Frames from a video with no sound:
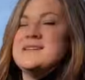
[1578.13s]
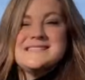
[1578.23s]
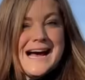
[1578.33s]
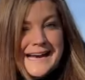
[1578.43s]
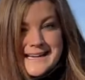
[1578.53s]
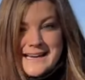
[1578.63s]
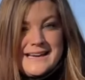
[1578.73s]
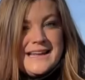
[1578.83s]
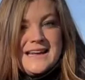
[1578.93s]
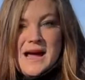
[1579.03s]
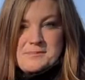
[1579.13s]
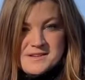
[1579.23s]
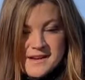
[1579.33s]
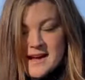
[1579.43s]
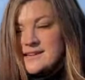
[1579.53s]
tidy and he kept
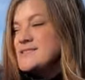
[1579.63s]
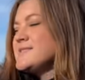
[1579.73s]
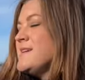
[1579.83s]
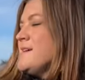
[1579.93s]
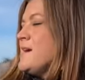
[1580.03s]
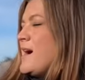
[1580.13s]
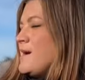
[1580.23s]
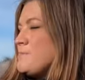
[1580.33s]
nice, uh,